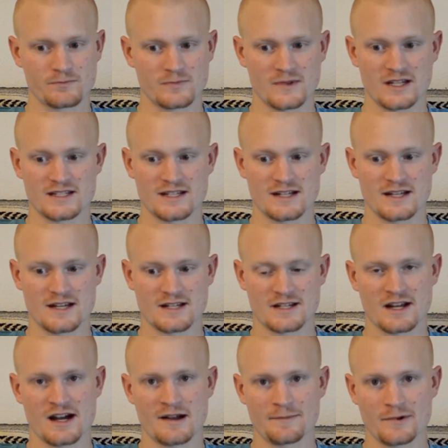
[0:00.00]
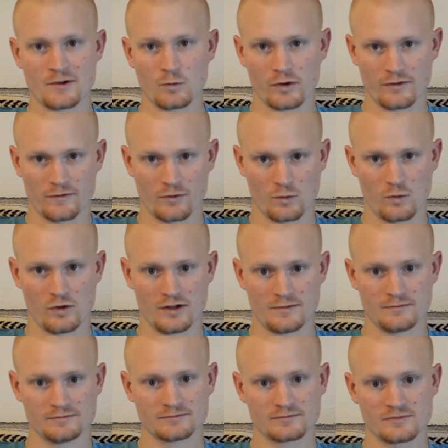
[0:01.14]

that DNA is copied one for one